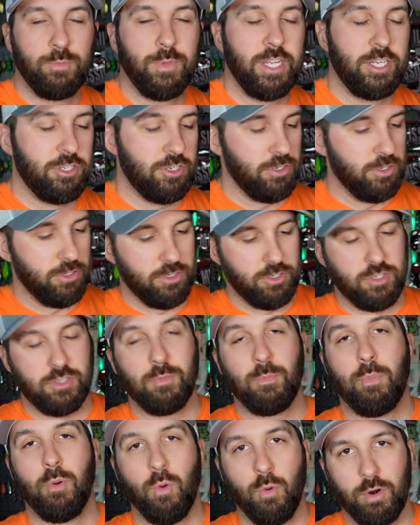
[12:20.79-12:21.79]
make sure you're
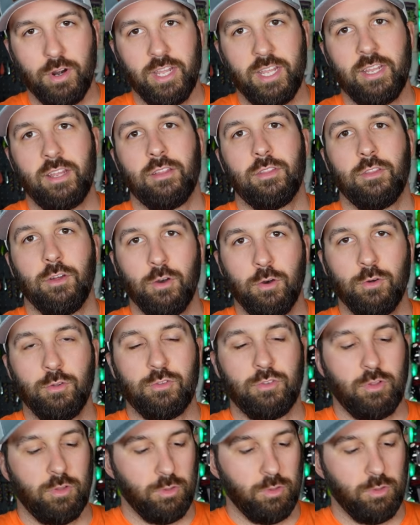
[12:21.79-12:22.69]
supporting those